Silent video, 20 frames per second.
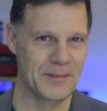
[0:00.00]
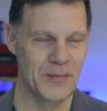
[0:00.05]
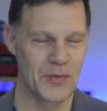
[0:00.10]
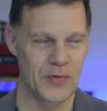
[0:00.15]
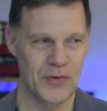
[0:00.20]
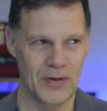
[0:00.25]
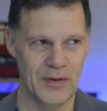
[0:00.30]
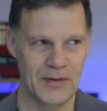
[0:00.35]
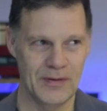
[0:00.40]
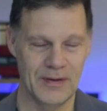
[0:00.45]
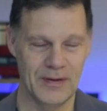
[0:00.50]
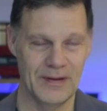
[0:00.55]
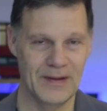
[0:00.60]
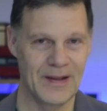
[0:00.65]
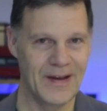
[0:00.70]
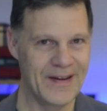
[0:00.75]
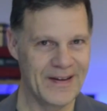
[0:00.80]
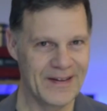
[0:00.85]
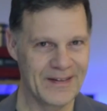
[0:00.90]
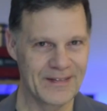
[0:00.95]
starting to
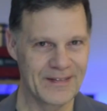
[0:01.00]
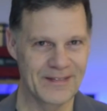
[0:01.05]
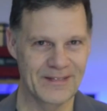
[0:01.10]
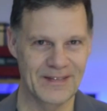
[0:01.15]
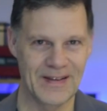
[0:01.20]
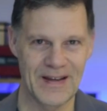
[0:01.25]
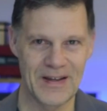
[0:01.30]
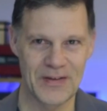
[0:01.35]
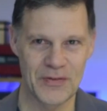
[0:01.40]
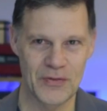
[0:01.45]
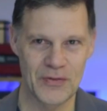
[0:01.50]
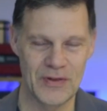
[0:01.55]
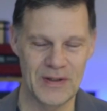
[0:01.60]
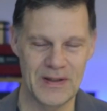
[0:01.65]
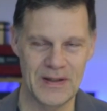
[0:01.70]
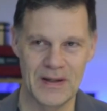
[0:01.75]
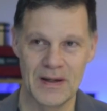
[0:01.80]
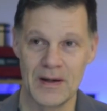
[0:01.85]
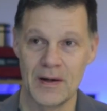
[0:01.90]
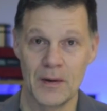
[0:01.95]
like Class
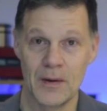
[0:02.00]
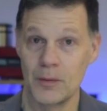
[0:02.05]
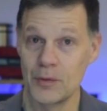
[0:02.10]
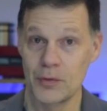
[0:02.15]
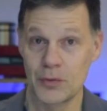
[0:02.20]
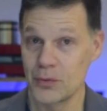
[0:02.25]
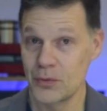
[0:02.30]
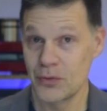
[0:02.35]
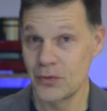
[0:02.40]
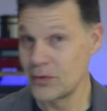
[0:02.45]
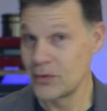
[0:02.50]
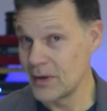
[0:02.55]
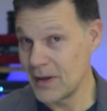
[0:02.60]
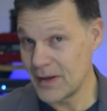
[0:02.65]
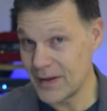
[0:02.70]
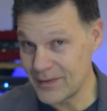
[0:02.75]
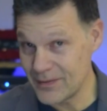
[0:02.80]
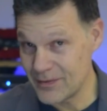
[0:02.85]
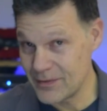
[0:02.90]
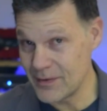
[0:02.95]
D, which was
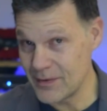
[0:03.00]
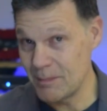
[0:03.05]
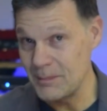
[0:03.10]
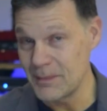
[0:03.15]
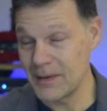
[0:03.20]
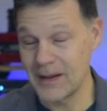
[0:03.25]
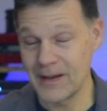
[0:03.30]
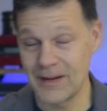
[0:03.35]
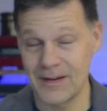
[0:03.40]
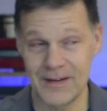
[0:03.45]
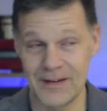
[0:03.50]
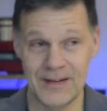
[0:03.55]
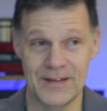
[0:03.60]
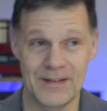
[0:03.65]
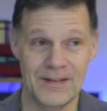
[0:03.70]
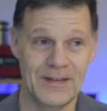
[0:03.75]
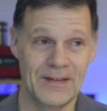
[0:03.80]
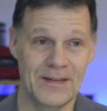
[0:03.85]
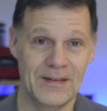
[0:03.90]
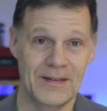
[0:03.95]
not something I
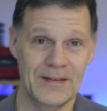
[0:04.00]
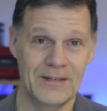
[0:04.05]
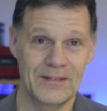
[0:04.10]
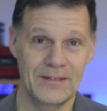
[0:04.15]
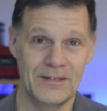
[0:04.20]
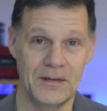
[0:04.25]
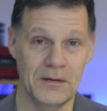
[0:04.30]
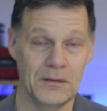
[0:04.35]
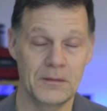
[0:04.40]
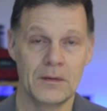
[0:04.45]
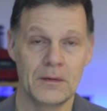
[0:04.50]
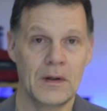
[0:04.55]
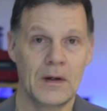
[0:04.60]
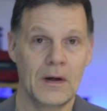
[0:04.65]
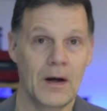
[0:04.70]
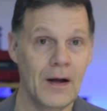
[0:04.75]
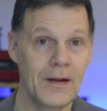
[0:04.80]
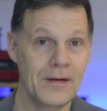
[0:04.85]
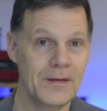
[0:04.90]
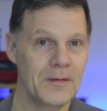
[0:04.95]
had,
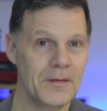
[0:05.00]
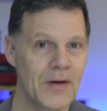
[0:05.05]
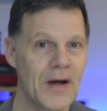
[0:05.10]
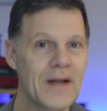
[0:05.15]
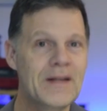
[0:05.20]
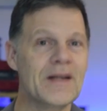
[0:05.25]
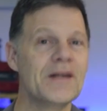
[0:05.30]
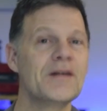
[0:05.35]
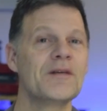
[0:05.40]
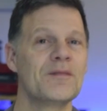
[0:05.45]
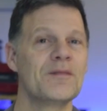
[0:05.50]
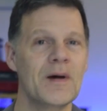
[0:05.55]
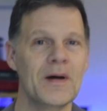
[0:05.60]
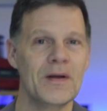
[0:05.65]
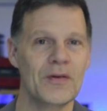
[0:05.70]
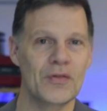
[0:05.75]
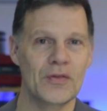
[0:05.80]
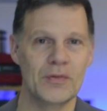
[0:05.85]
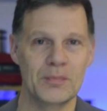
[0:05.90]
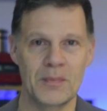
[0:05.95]
I didn't
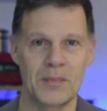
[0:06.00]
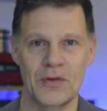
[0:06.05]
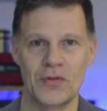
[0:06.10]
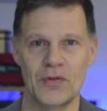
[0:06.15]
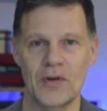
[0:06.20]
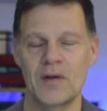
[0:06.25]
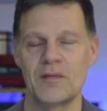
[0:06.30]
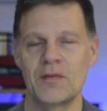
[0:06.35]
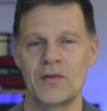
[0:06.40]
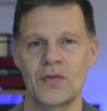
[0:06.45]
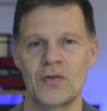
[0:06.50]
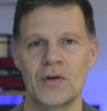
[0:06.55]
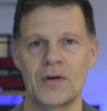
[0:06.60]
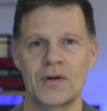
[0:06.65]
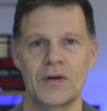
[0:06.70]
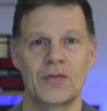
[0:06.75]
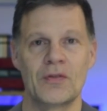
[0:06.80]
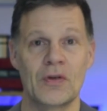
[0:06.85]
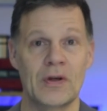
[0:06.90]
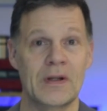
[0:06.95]
identify myself as
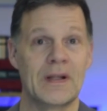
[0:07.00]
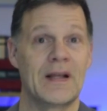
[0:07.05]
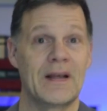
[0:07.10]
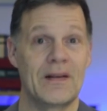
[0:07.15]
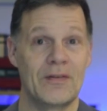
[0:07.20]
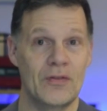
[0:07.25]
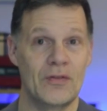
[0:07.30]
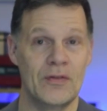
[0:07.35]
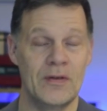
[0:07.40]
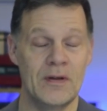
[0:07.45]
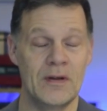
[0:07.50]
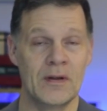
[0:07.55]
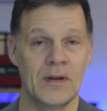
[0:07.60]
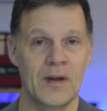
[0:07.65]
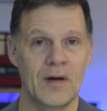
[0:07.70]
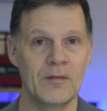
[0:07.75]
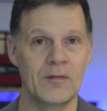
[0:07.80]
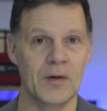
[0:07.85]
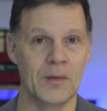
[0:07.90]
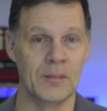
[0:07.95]
a Class D
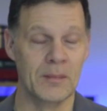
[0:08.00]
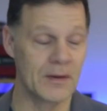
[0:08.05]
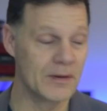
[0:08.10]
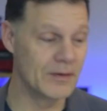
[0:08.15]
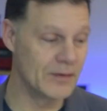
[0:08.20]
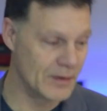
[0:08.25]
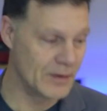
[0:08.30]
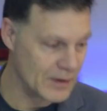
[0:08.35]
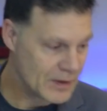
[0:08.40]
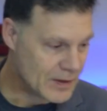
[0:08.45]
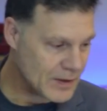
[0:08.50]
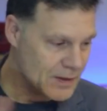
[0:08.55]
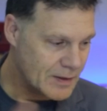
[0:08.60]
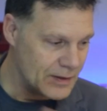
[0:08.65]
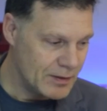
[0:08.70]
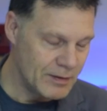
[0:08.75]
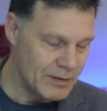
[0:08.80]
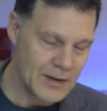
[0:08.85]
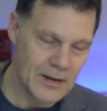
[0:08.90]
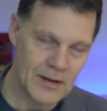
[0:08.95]
lover, but
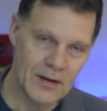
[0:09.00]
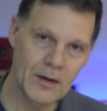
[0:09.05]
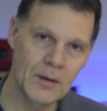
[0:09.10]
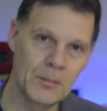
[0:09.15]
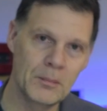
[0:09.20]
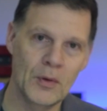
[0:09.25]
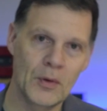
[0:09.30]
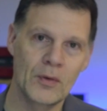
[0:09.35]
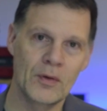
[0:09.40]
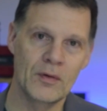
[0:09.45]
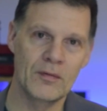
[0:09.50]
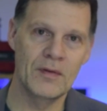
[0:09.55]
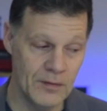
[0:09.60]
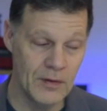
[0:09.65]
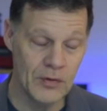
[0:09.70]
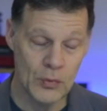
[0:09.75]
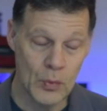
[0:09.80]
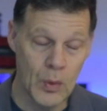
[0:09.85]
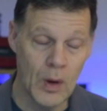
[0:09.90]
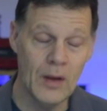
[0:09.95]
you get a component of
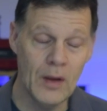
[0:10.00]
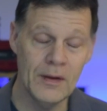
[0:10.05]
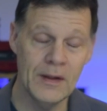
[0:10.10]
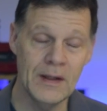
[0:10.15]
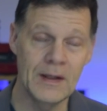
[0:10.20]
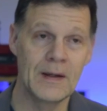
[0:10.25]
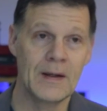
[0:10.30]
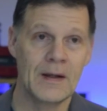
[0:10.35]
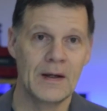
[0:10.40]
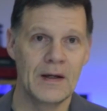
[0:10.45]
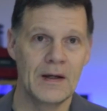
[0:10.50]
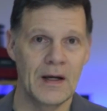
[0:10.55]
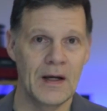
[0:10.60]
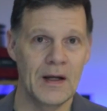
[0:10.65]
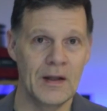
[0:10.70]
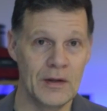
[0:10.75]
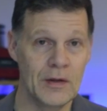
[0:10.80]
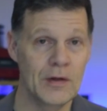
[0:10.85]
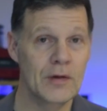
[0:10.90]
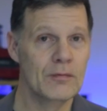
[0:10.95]
this quality,
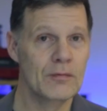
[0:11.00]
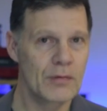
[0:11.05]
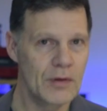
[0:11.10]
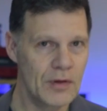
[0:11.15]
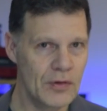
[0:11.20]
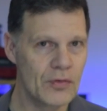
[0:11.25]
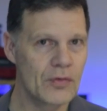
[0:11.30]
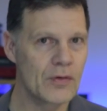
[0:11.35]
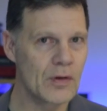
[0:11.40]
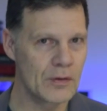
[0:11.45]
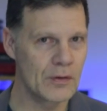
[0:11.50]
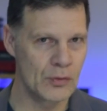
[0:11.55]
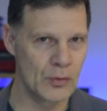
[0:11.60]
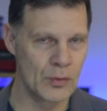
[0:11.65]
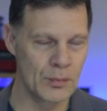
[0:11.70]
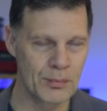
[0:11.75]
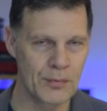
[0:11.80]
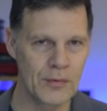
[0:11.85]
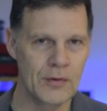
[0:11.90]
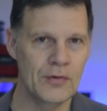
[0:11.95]
and you can really start to
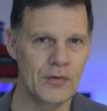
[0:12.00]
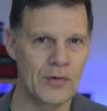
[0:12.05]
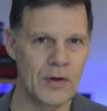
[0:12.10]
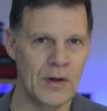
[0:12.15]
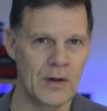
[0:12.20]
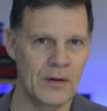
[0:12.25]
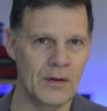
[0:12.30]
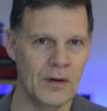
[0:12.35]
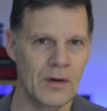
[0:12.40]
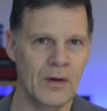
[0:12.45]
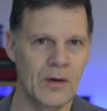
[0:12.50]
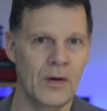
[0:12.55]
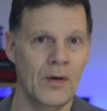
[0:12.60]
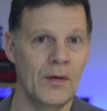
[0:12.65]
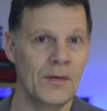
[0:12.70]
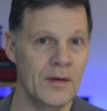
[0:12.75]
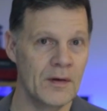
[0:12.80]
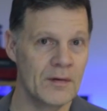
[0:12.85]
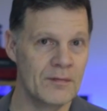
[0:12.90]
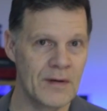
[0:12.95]
appreciate
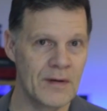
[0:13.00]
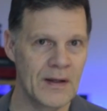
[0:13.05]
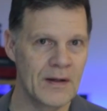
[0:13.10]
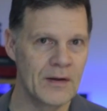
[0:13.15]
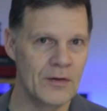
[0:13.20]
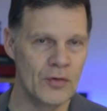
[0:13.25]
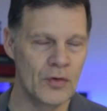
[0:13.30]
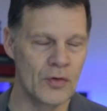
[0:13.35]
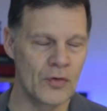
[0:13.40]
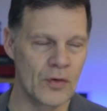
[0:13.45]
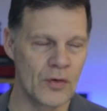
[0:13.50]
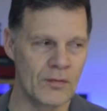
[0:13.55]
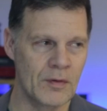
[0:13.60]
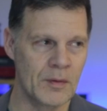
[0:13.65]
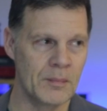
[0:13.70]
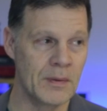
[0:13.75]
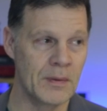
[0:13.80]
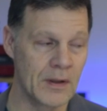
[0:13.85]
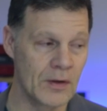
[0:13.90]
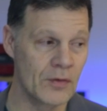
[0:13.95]
all the advantages of
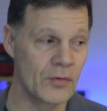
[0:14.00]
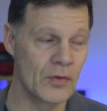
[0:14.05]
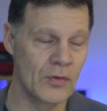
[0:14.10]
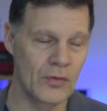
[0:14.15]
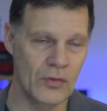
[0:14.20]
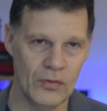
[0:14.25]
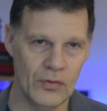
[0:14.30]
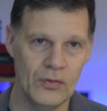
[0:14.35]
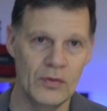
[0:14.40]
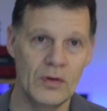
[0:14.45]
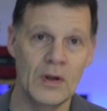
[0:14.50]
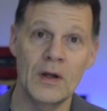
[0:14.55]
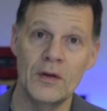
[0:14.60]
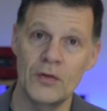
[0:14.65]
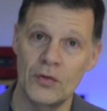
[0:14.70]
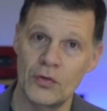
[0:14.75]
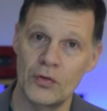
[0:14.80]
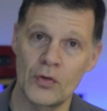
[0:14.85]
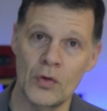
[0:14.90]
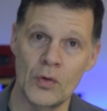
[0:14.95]
it because it's
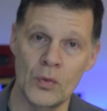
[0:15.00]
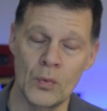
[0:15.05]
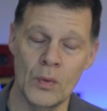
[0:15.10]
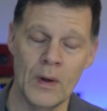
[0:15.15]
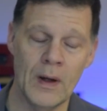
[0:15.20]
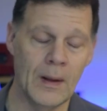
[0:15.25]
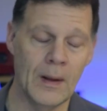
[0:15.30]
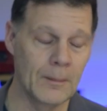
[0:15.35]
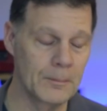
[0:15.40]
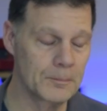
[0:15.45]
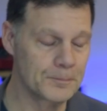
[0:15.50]
done so well.